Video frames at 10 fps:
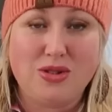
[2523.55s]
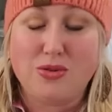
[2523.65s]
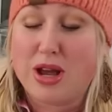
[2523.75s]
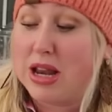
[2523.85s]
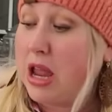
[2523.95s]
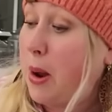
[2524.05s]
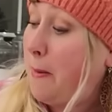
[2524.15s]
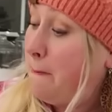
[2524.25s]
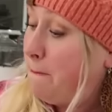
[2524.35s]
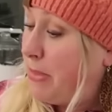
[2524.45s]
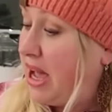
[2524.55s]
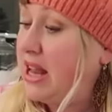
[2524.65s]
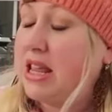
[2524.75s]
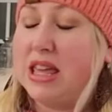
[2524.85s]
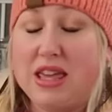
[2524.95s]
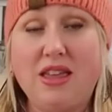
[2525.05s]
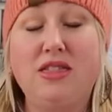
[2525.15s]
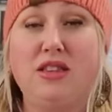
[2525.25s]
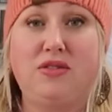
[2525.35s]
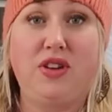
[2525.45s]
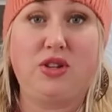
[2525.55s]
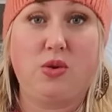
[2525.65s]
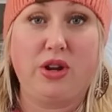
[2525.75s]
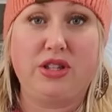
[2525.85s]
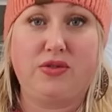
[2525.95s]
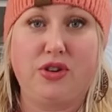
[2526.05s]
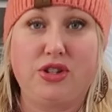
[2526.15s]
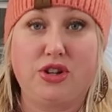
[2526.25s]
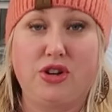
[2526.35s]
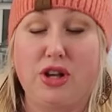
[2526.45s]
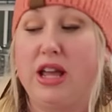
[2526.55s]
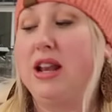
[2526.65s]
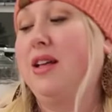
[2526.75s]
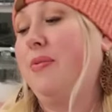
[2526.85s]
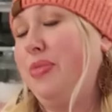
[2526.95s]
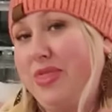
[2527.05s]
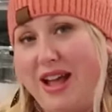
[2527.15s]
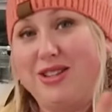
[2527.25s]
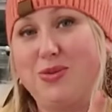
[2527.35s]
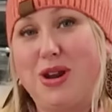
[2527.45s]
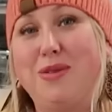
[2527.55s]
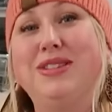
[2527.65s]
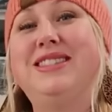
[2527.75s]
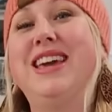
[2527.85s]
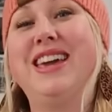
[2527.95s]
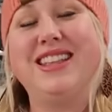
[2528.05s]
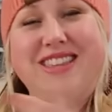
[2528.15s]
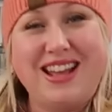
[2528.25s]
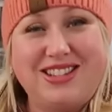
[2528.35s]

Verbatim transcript: used around here. But in this Victorious freezer cooking, that's what I was saying.